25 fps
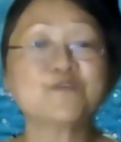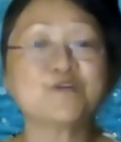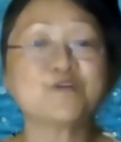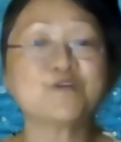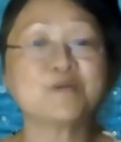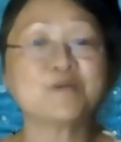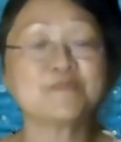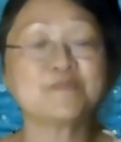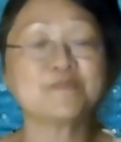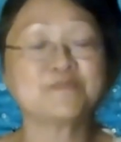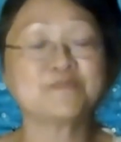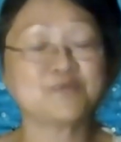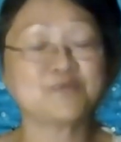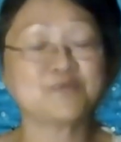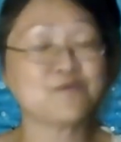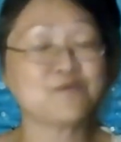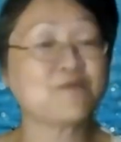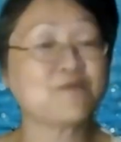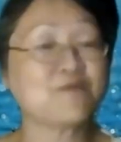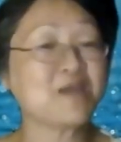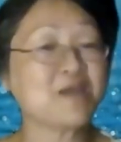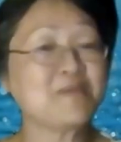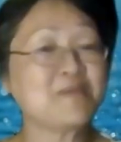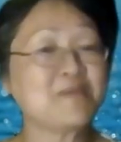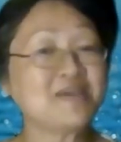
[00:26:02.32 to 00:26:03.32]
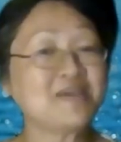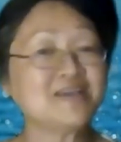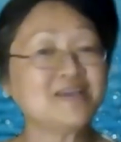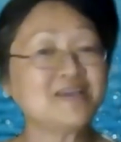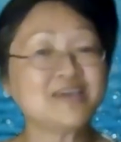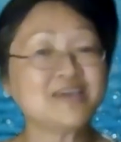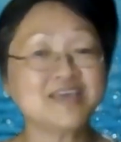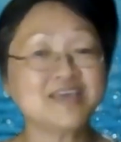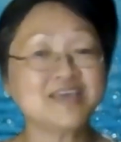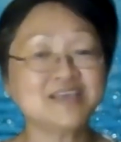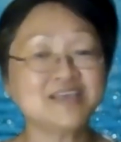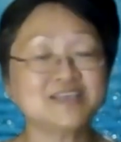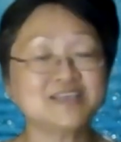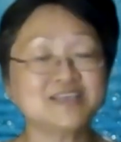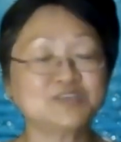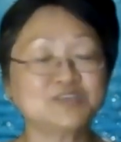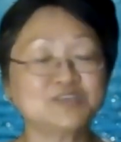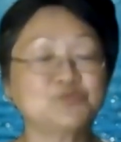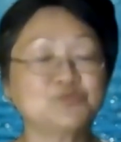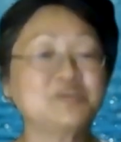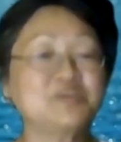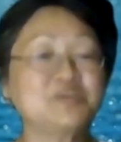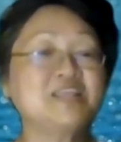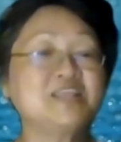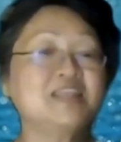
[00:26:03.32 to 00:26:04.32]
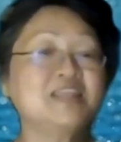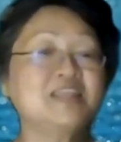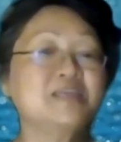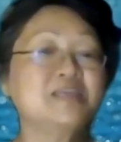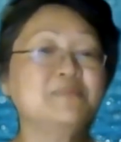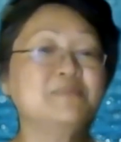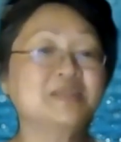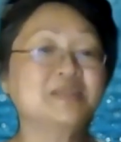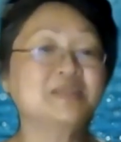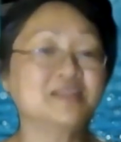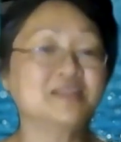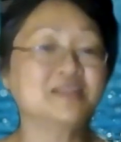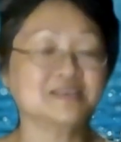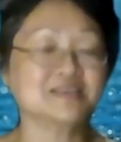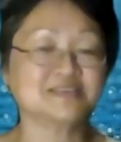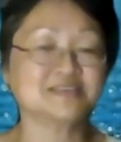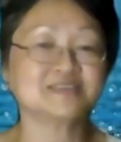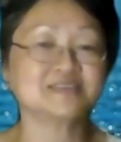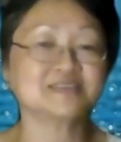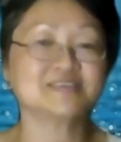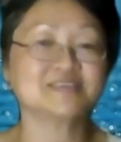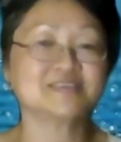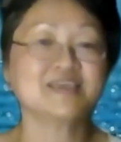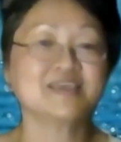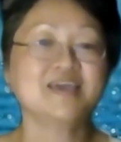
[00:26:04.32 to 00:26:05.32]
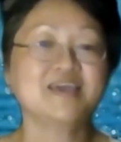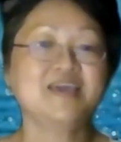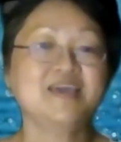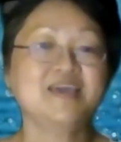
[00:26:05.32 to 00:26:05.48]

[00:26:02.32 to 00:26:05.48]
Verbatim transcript: for programming is really limitless.